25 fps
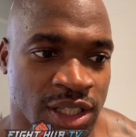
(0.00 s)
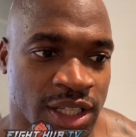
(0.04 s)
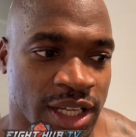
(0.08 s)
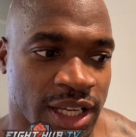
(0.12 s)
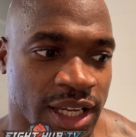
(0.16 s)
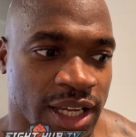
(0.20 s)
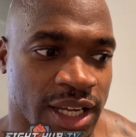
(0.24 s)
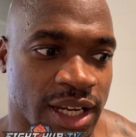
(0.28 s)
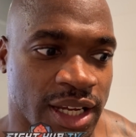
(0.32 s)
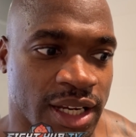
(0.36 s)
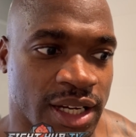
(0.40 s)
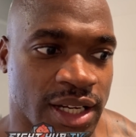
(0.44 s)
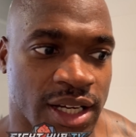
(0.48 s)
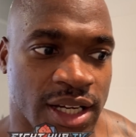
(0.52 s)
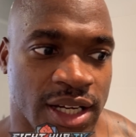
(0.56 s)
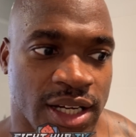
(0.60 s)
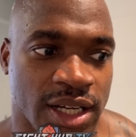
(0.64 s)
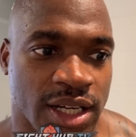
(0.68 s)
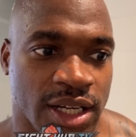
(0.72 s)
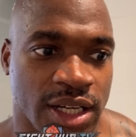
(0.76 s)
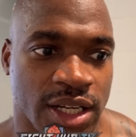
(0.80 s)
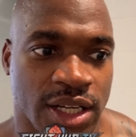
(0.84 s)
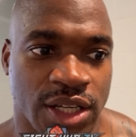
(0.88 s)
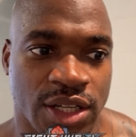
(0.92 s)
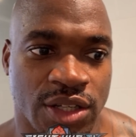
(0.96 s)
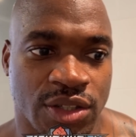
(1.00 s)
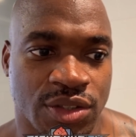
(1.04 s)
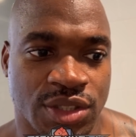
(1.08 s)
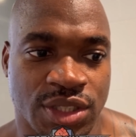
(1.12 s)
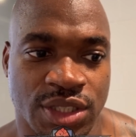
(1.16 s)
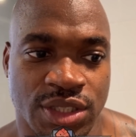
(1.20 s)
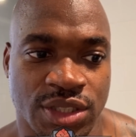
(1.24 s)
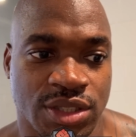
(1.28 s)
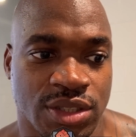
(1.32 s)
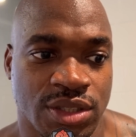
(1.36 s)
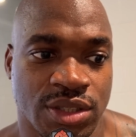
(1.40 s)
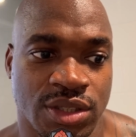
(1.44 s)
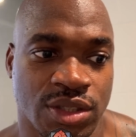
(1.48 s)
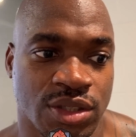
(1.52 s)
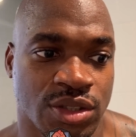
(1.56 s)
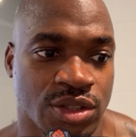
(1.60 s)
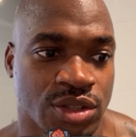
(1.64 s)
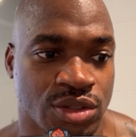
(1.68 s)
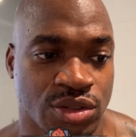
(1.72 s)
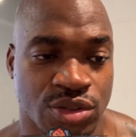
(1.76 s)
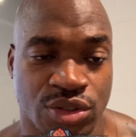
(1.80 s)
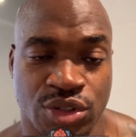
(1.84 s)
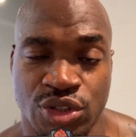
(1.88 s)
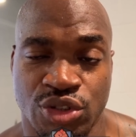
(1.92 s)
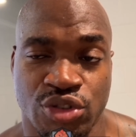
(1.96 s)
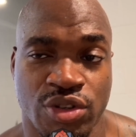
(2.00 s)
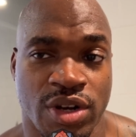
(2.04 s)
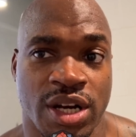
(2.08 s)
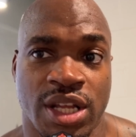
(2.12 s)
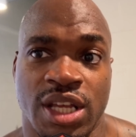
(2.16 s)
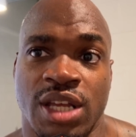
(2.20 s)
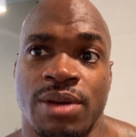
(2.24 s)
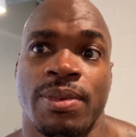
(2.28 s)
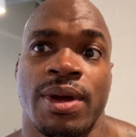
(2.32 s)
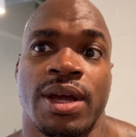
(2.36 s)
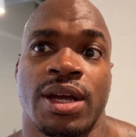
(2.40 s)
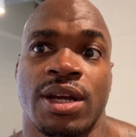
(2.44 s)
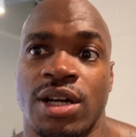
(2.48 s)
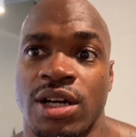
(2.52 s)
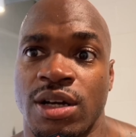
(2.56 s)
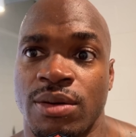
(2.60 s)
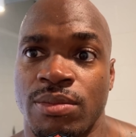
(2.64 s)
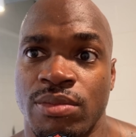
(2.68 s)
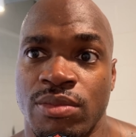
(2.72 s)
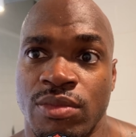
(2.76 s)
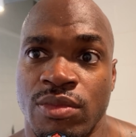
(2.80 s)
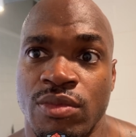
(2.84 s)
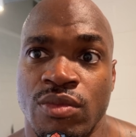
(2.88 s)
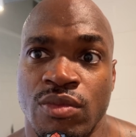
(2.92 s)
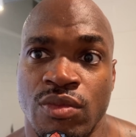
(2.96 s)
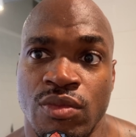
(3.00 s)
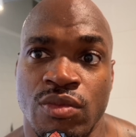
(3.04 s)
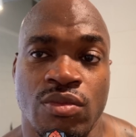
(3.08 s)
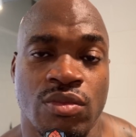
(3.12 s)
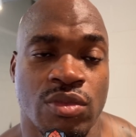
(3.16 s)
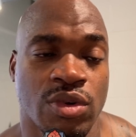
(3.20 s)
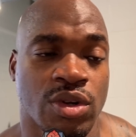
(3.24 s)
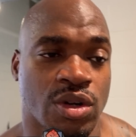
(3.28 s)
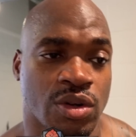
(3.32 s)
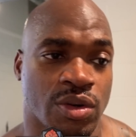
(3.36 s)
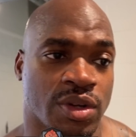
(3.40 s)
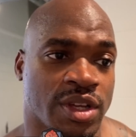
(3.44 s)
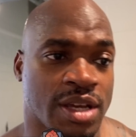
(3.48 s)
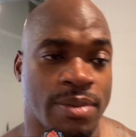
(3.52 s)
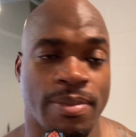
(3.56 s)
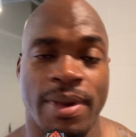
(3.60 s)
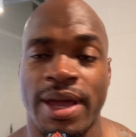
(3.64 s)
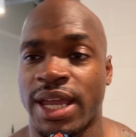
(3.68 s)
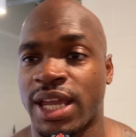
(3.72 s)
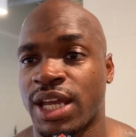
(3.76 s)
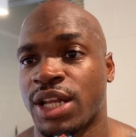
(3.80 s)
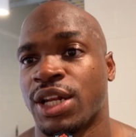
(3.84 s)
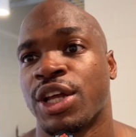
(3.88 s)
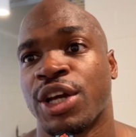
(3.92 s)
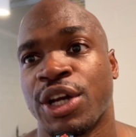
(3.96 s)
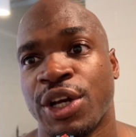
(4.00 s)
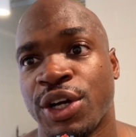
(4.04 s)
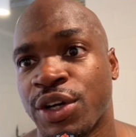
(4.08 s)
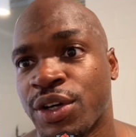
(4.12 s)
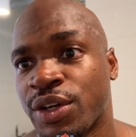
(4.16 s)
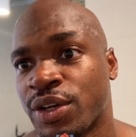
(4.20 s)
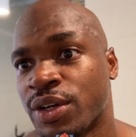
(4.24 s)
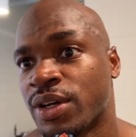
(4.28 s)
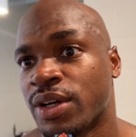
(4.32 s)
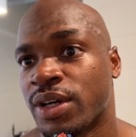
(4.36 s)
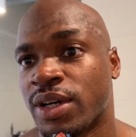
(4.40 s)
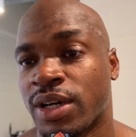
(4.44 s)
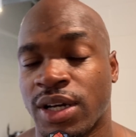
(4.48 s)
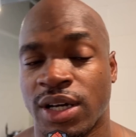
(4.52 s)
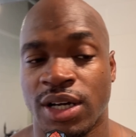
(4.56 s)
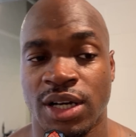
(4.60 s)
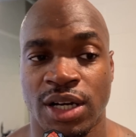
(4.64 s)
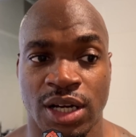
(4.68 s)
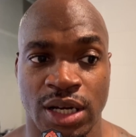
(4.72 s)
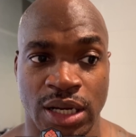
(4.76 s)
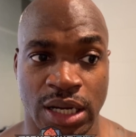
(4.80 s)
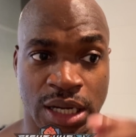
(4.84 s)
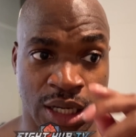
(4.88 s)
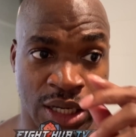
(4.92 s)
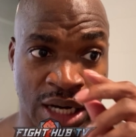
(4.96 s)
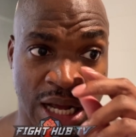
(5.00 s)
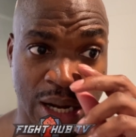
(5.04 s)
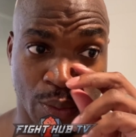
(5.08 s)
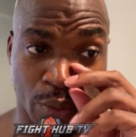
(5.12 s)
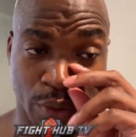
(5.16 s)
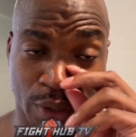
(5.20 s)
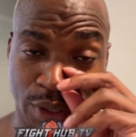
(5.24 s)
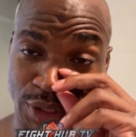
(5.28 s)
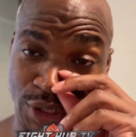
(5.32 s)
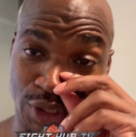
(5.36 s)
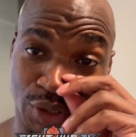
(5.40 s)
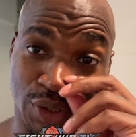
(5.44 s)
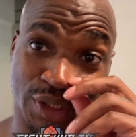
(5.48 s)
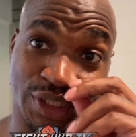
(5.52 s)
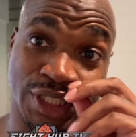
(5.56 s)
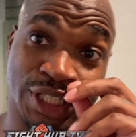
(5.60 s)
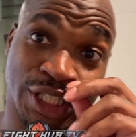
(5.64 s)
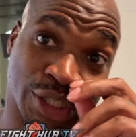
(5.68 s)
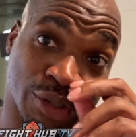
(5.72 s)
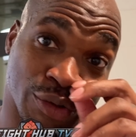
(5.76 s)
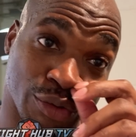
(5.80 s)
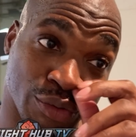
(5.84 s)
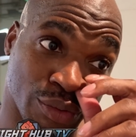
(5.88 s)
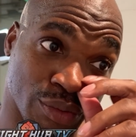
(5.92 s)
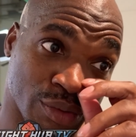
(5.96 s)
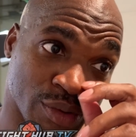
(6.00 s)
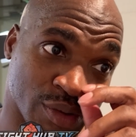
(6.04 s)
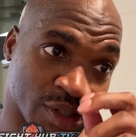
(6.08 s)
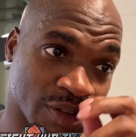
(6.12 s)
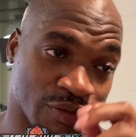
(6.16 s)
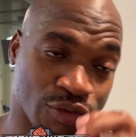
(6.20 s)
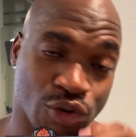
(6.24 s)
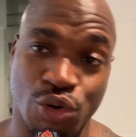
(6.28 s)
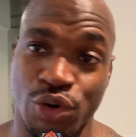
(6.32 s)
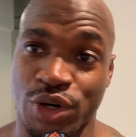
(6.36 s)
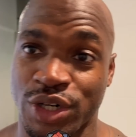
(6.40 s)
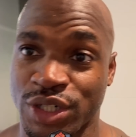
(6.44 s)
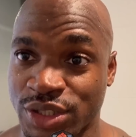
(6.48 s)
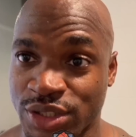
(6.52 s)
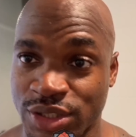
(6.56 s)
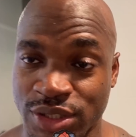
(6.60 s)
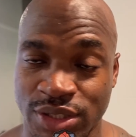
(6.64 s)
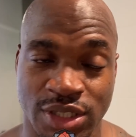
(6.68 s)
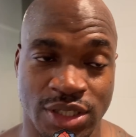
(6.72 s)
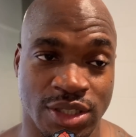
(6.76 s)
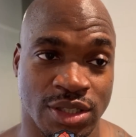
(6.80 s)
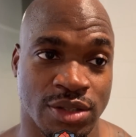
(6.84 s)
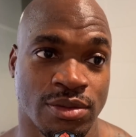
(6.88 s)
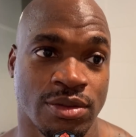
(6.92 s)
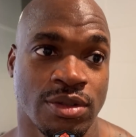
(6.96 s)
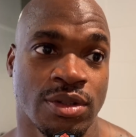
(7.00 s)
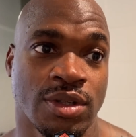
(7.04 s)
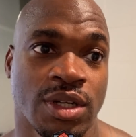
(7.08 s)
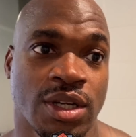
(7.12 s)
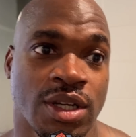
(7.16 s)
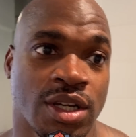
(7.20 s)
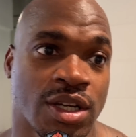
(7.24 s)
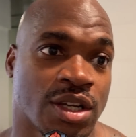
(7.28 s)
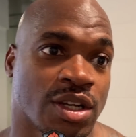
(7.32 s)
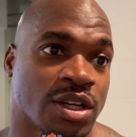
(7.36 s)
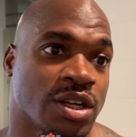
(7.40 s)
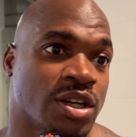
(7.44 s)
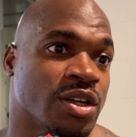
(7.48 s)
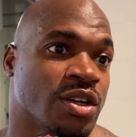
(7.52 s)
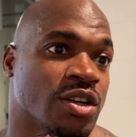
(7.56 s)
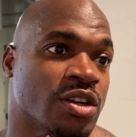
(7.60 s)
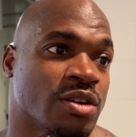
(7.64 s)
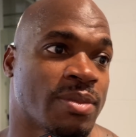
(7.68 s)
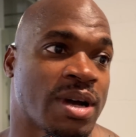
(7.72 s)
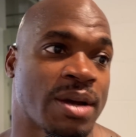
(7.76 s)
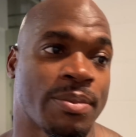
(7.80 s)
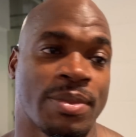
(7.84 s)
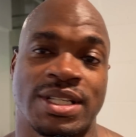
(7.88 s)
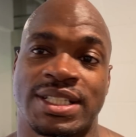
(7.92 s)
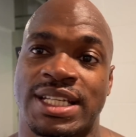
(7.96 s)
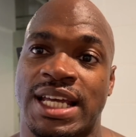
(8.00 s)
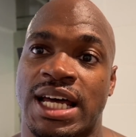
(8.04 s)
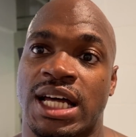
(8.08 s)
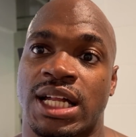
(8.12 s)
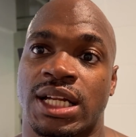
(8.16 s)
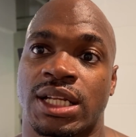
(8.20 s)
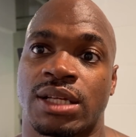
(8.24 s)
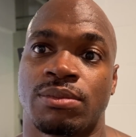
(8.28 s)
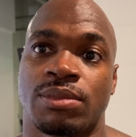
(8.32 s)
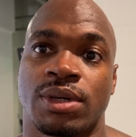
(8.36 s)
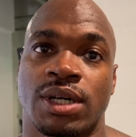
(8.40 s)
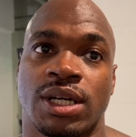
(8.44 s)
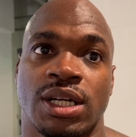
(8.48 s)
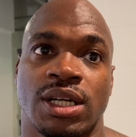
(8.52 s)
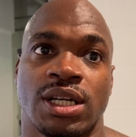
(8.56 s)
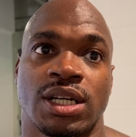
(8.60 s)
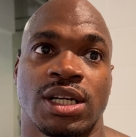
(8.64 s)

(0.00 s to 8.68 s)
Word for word: and you know, just trying to get back up, get back in there, and I wanted to continue, of course, you know my mentality, but